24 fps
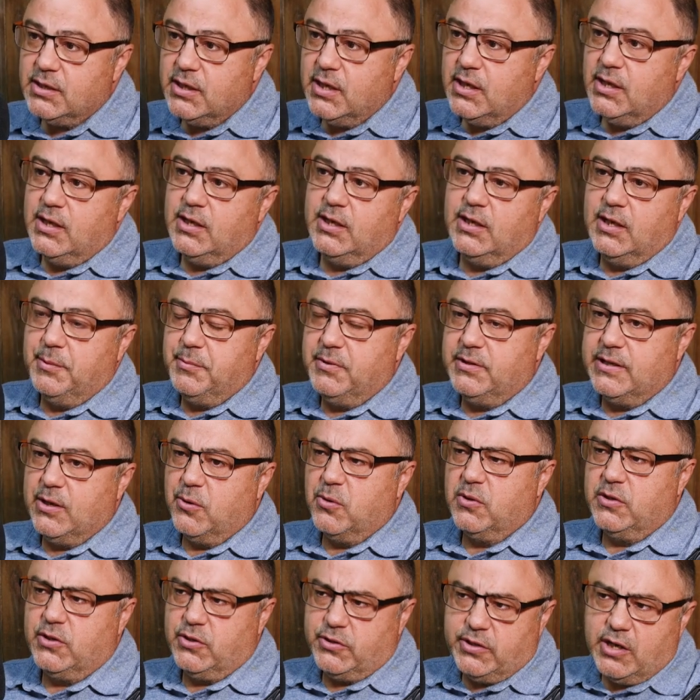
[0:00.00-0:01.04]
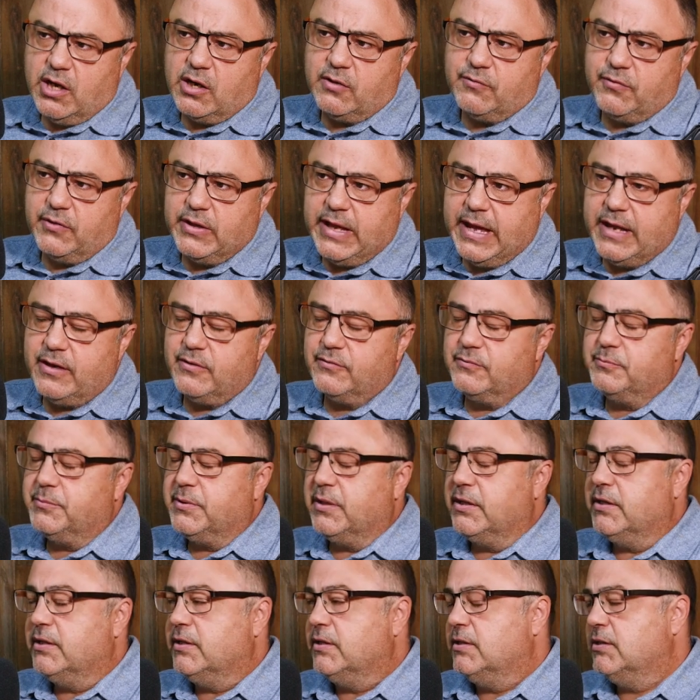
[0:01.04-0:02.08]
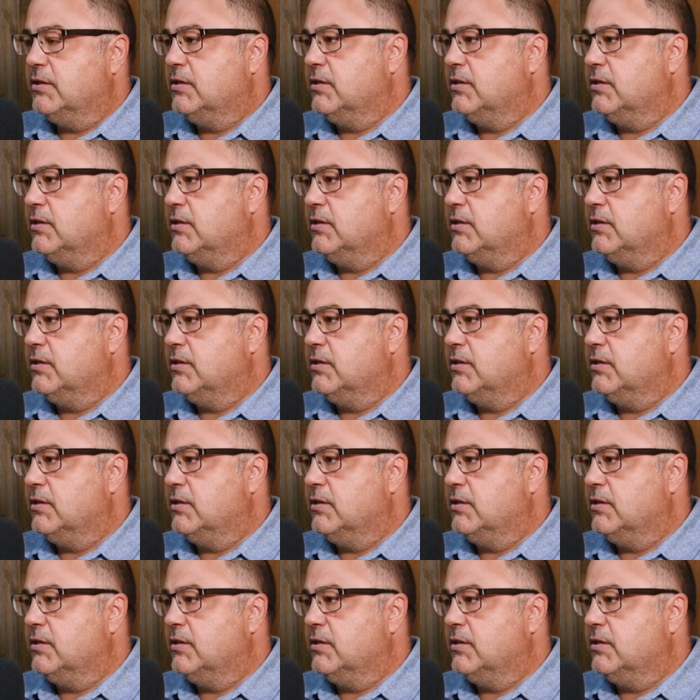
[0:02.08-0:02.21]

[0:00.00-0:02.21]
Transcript: Mm. I mean, they were a little young for that, but